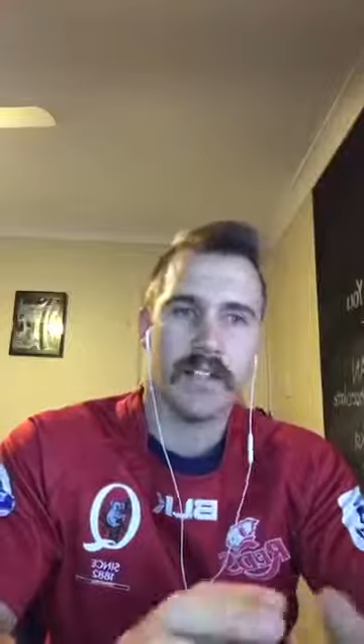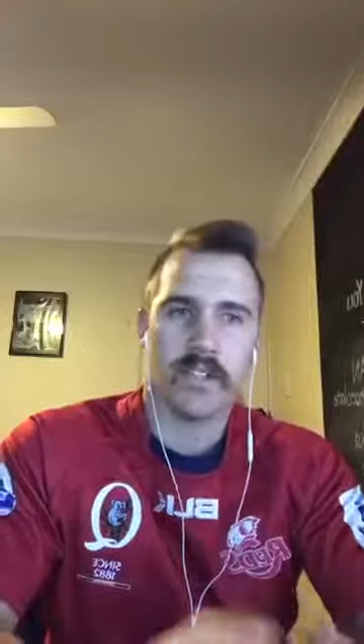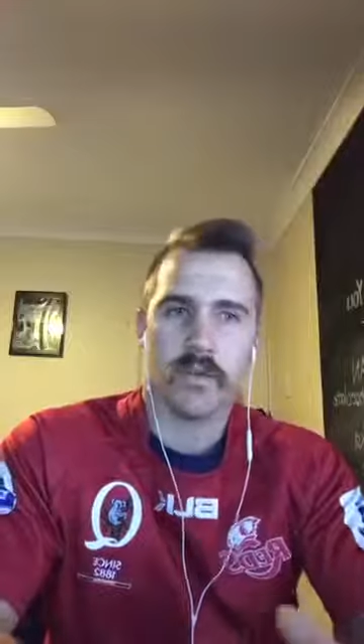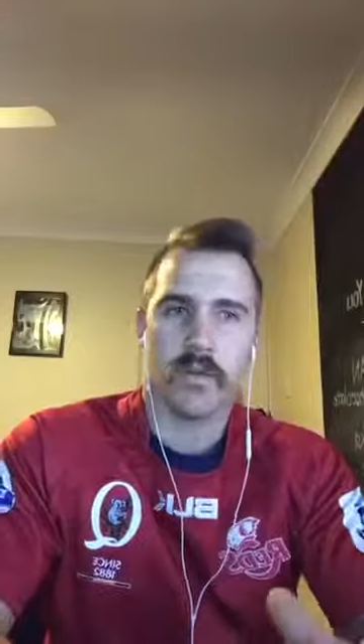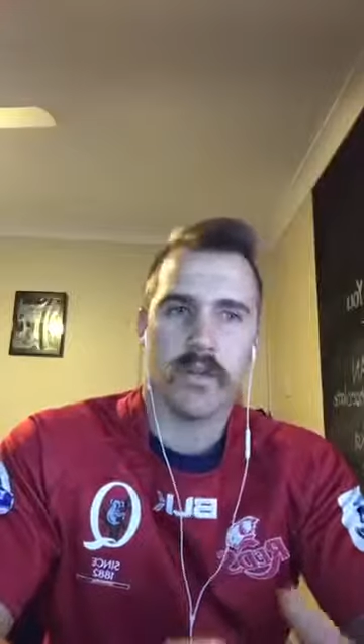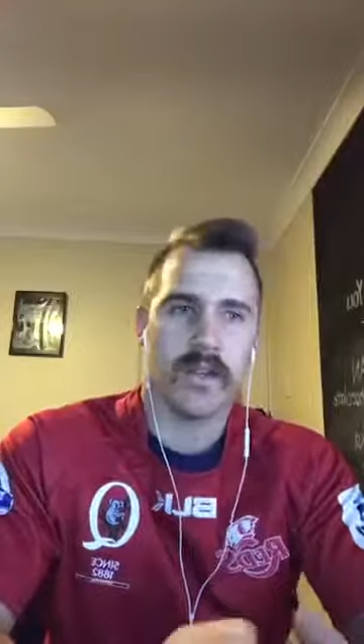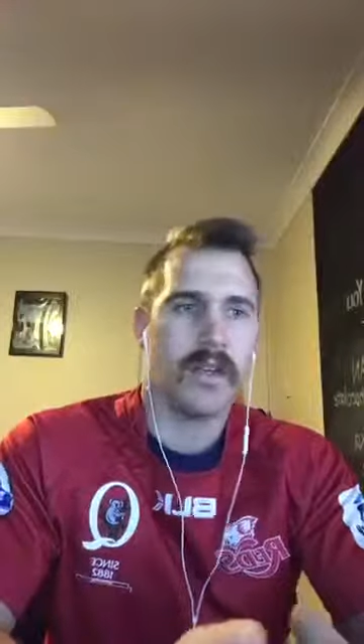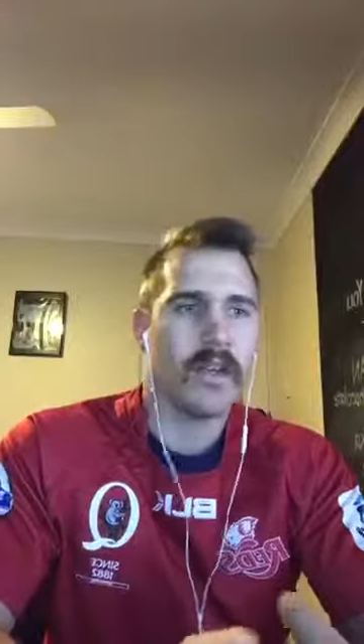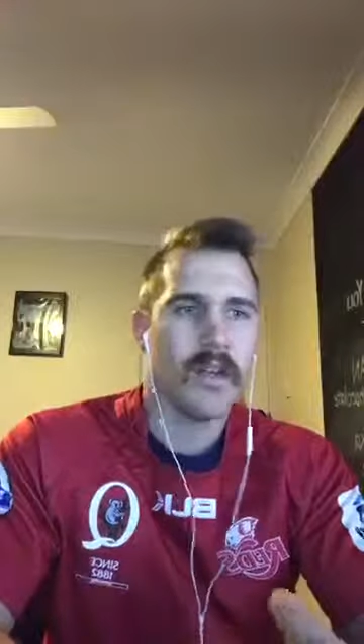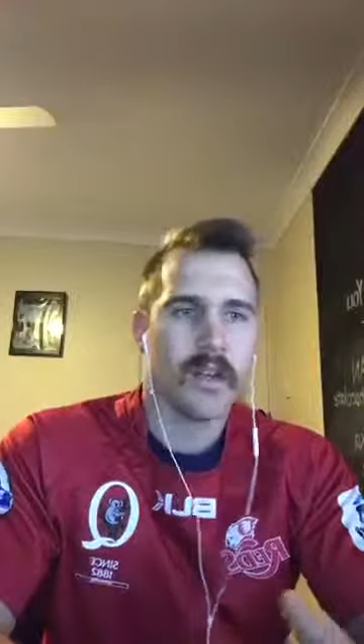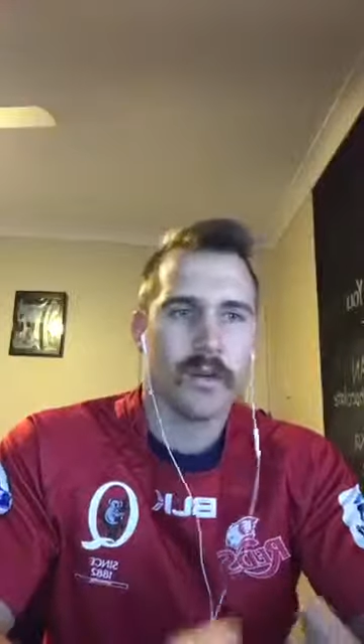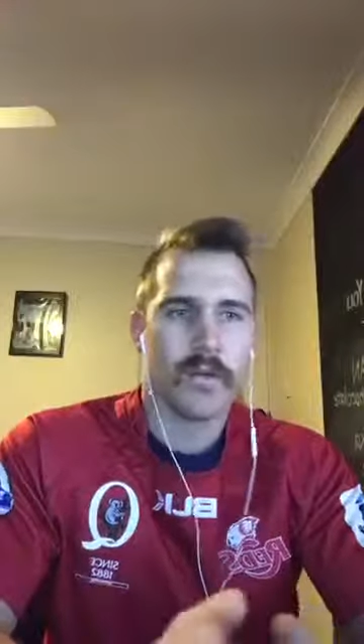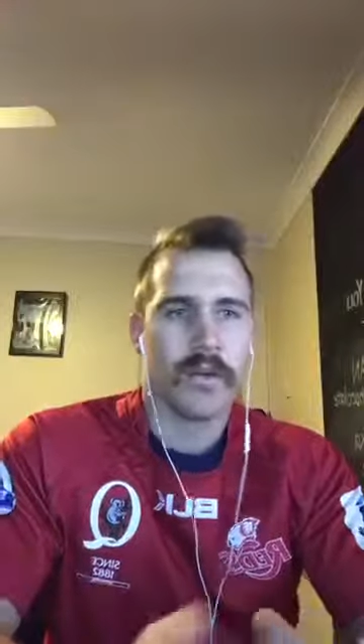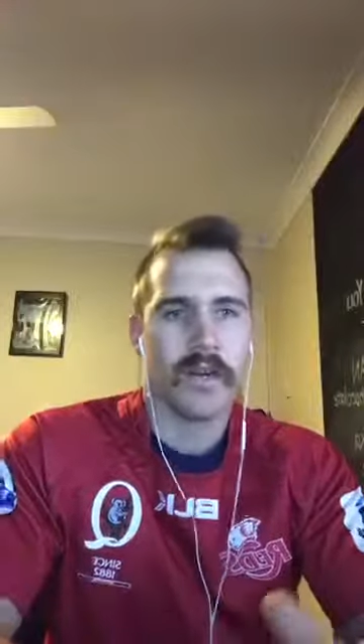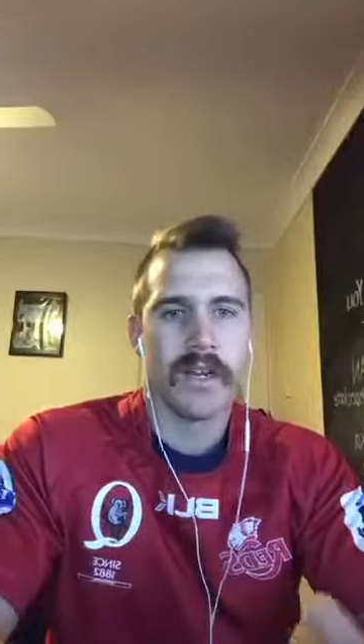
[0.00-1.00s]
I just want to
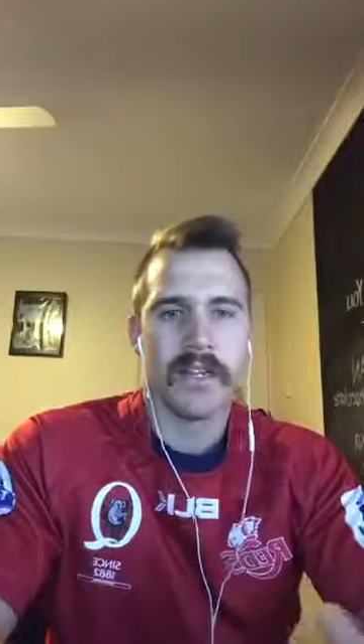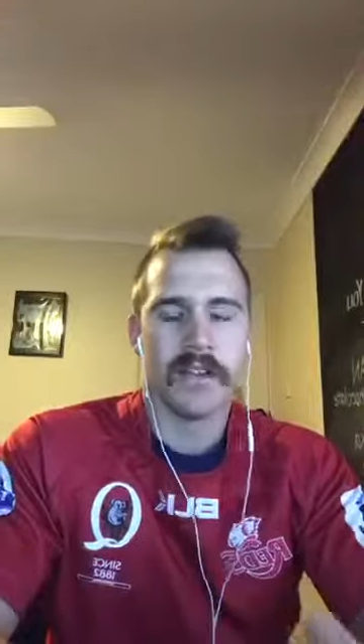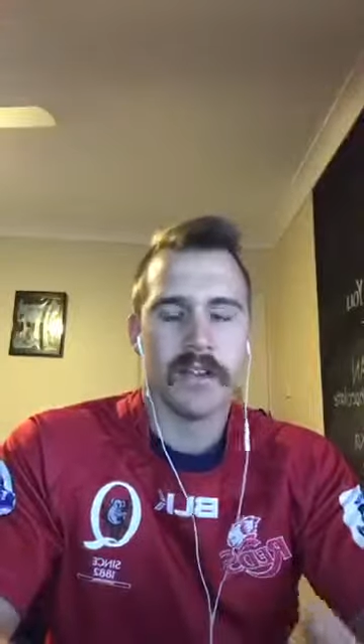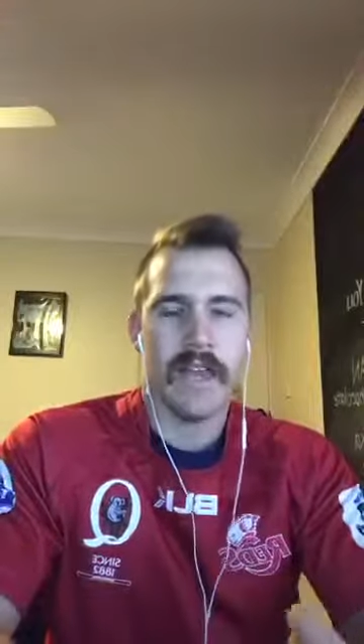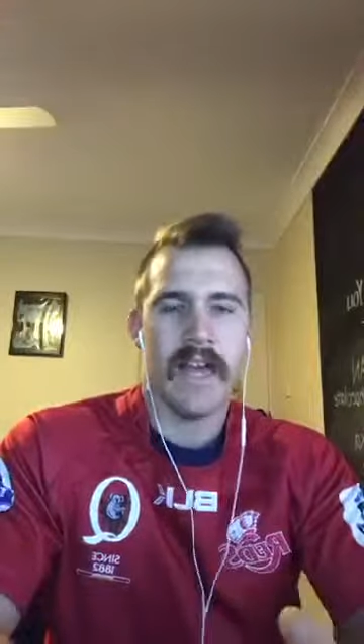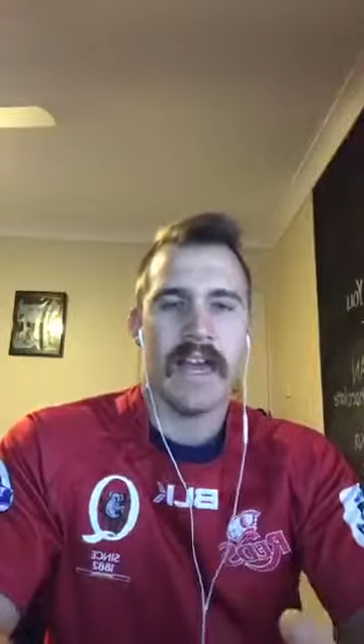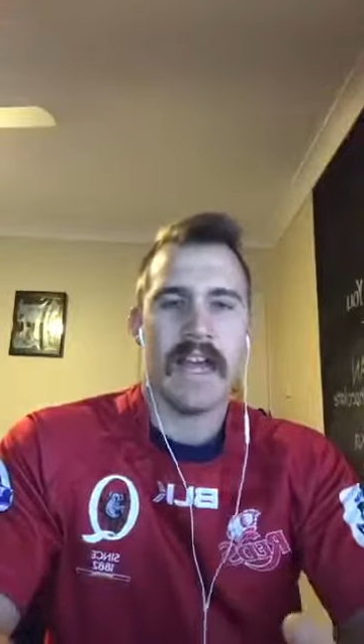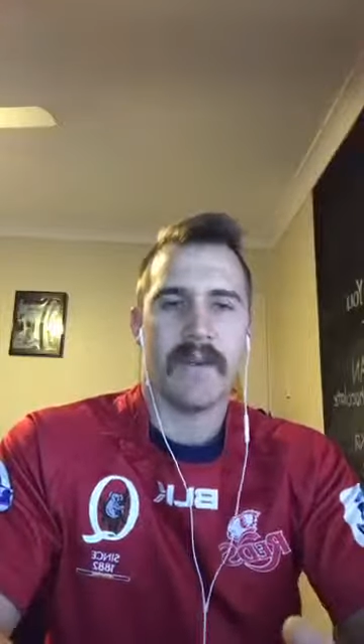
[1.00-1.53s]
really do that